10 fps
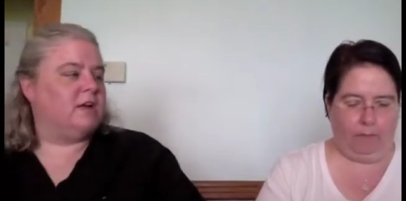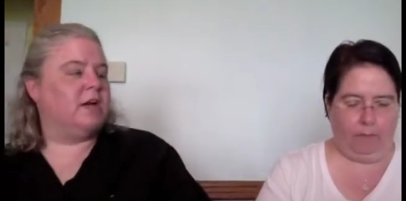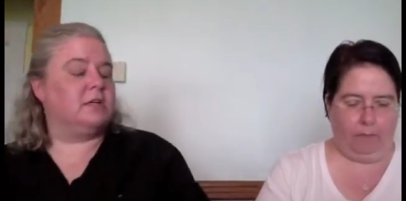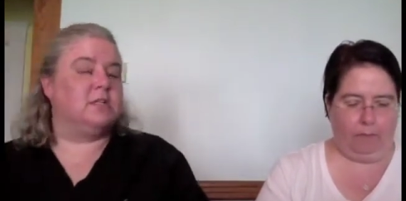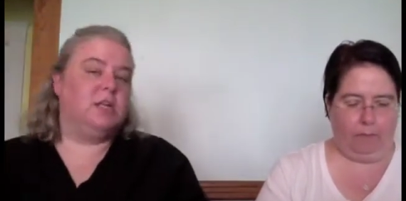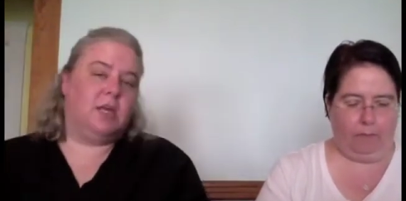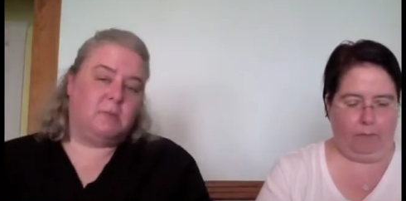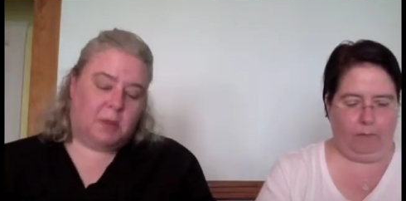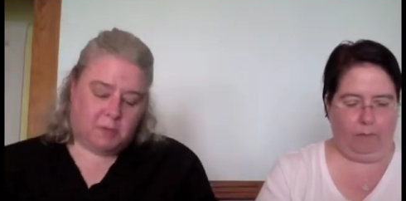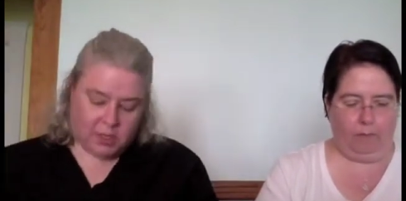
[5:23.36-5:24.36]
Speaker 1: I actually get
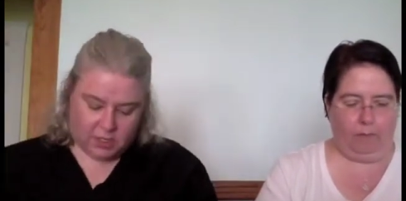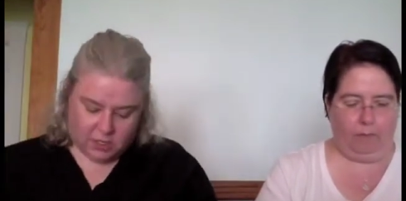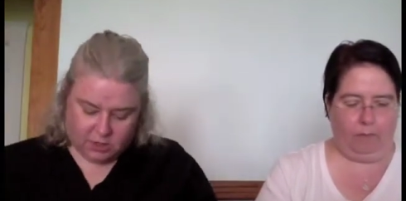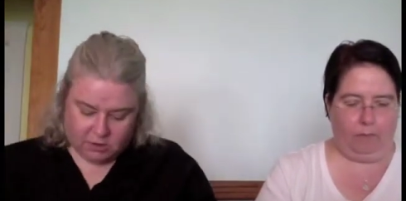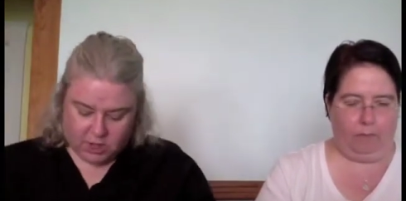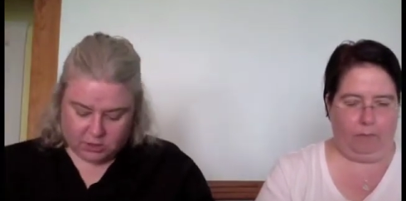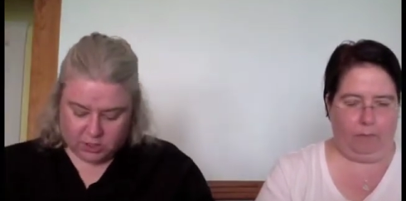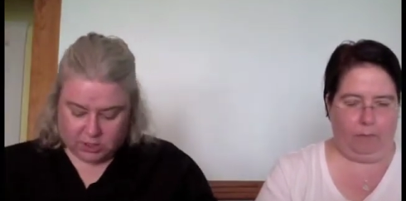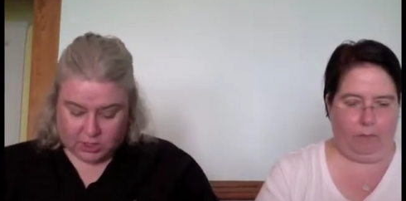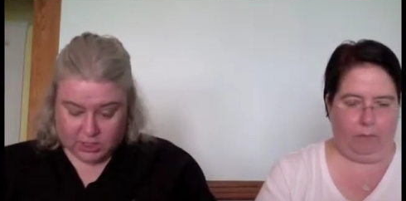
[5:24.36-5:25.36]
my button gear and
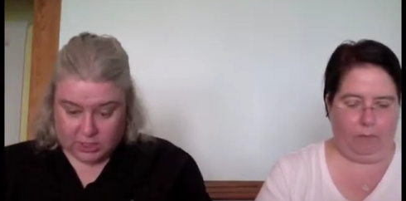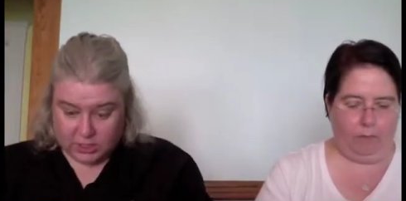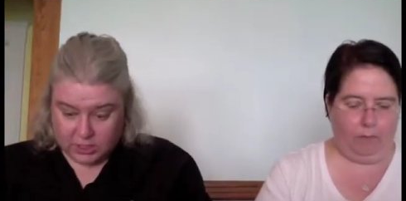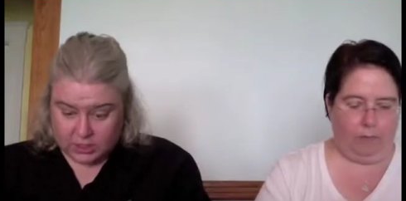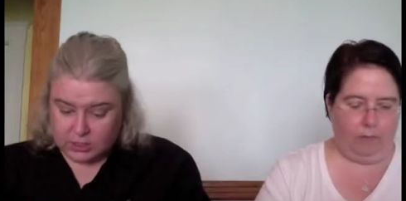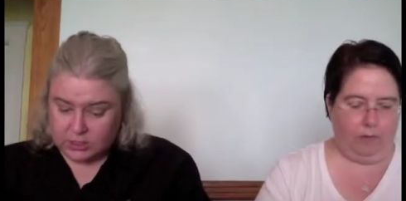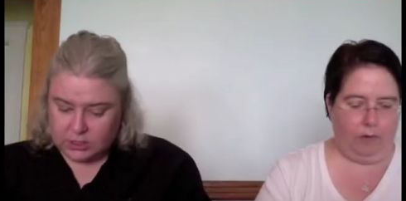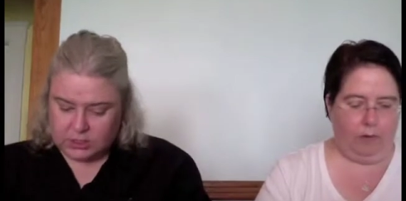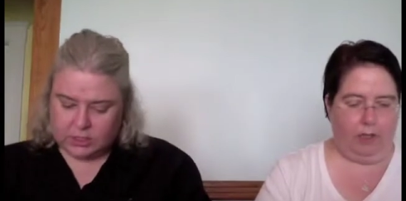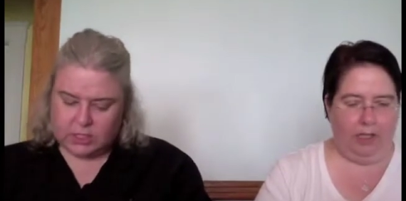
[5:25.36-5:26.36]
actually knit
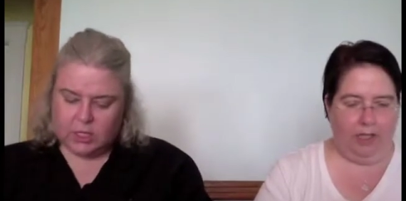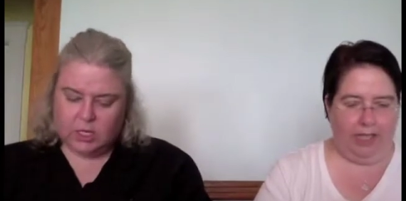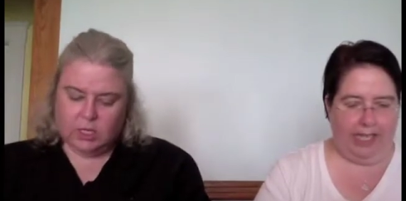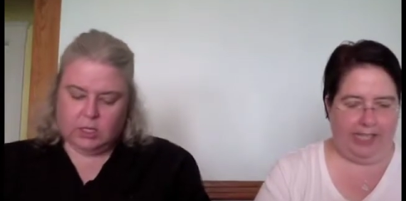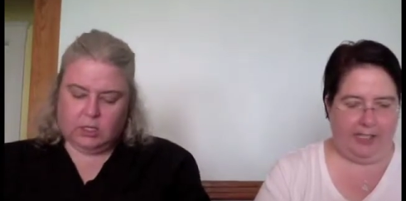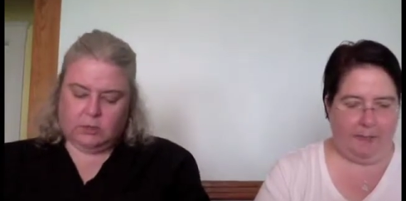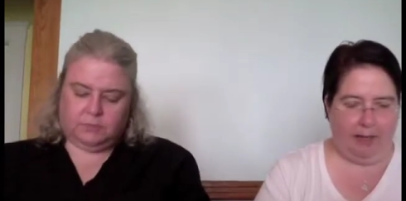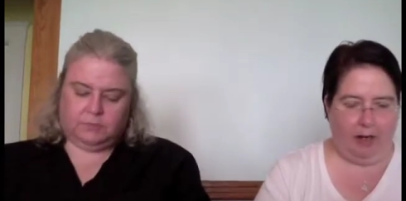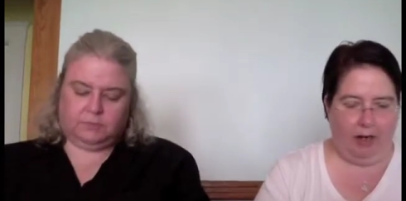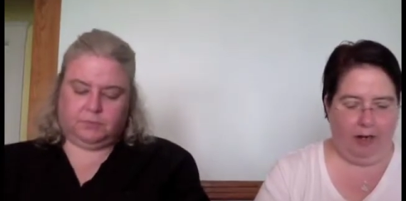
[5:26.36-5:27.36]
this. It's been
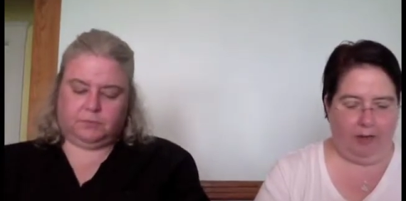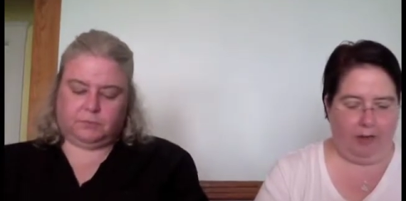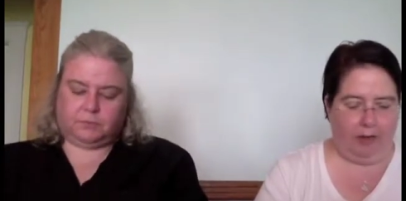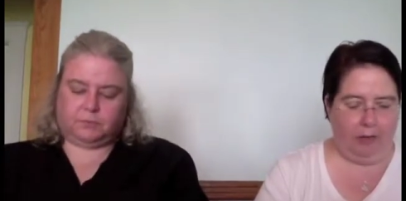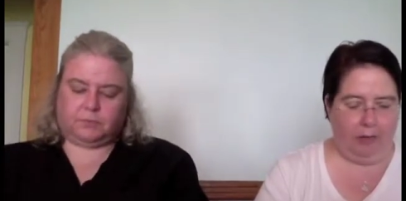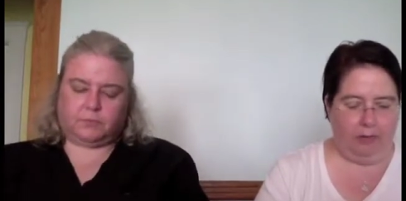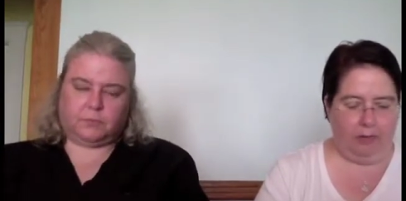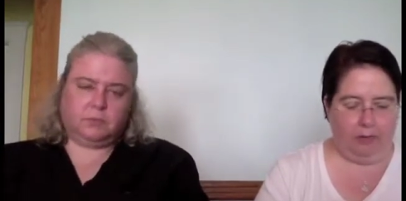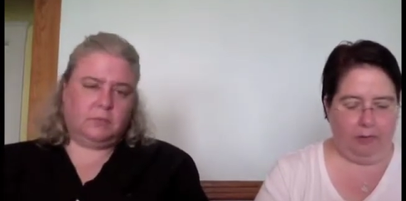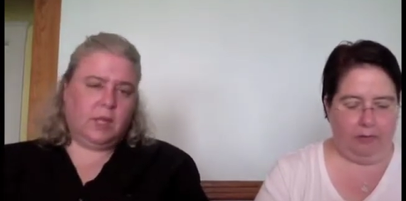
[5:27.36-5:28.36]
hard, though.
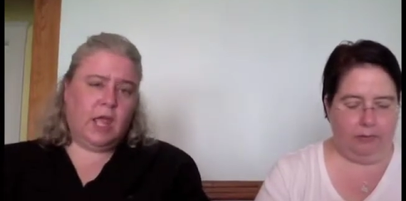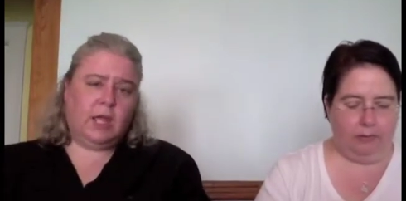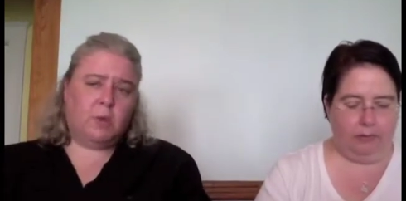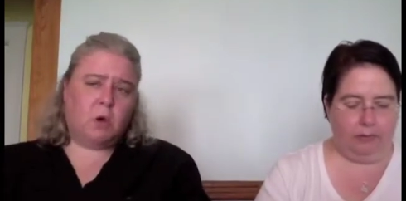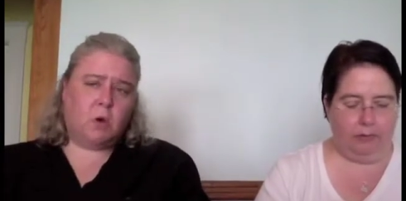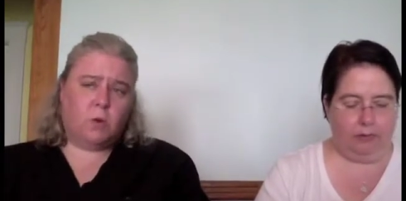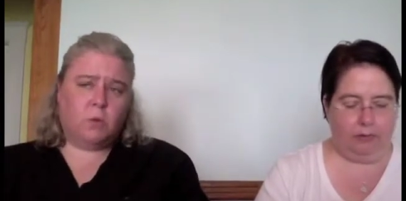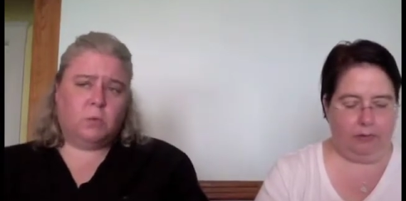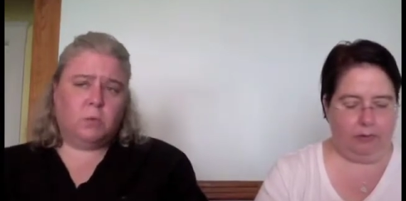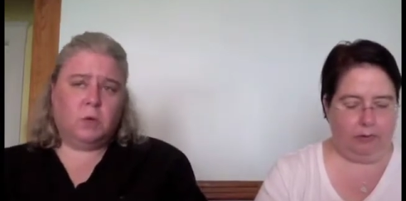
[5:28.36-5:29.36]
I come
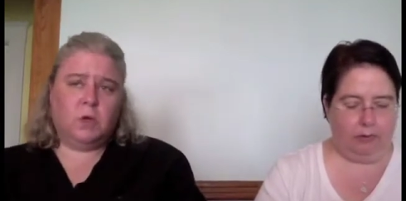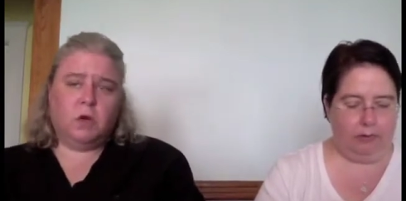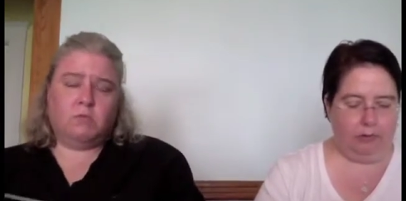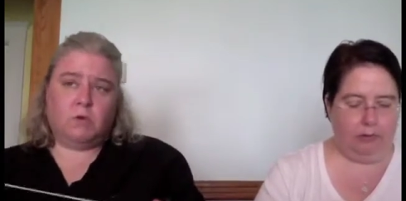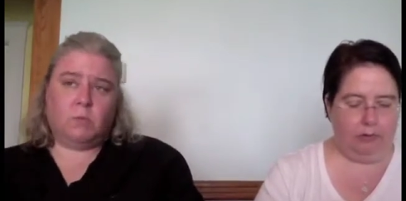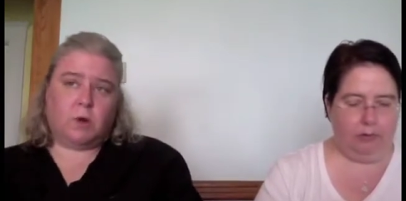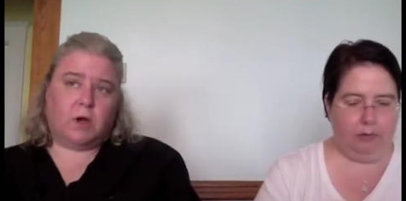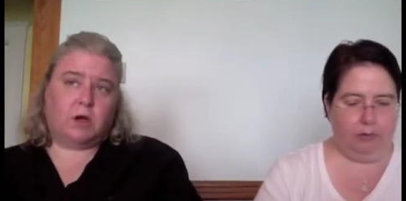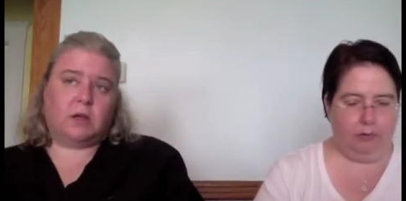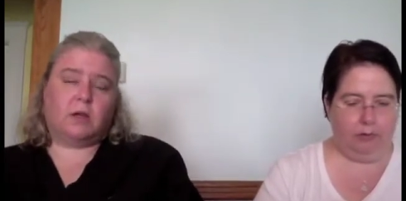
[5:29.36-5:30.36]
home from
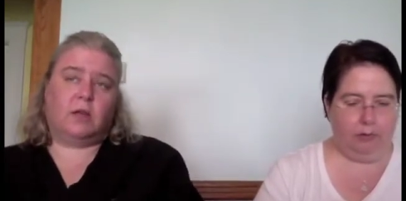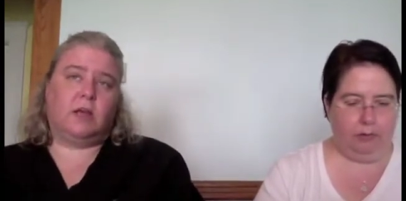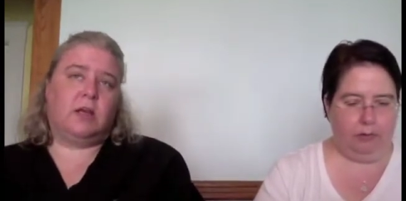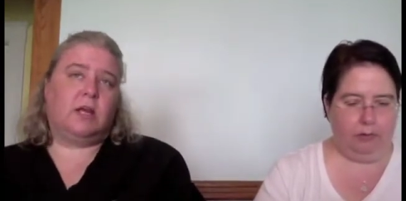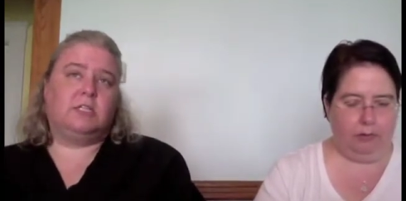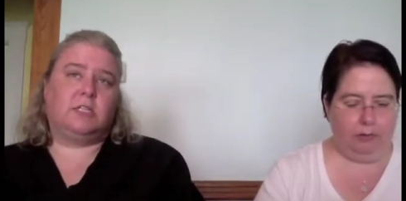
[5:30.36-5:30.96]
work, and I